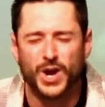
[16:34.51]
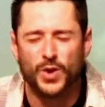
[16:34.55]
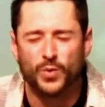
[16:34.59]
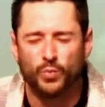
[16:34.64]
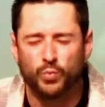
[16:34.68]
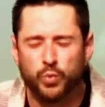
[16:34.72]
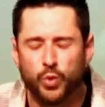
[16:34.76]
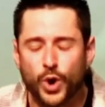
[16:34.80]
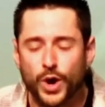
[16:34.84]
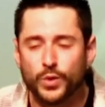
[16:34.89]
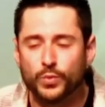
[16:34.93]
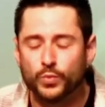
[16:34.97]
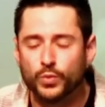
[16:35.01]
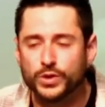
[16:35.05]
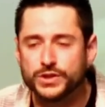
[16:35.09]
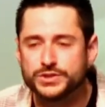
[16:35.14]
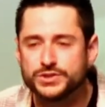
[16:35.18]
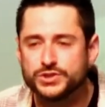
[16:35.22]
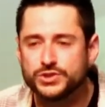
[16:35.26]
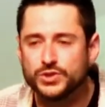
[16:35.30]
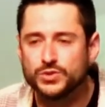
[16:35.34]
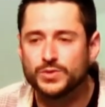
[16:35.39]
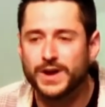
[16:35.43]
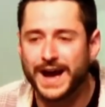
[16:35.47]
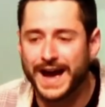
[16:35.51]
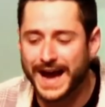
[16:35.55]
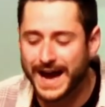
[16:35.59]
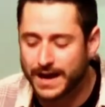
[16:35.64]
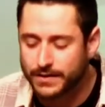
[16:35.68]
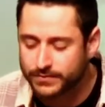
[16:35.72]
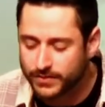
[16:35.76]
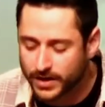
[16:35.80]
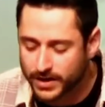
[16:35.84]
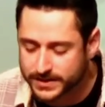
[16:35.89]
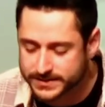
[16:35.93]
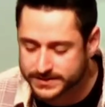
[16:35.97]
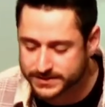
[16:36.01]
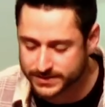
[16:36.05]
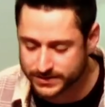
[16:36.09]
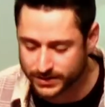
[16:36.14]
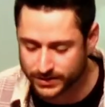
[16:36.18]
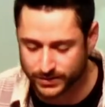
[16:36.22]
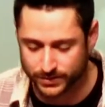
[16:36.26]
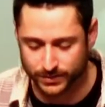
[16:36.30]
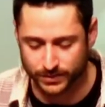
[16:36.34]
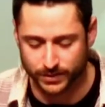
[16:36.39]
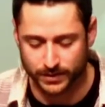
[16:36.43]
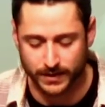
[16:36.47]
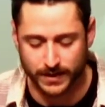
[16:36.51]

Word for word: what would you have us do?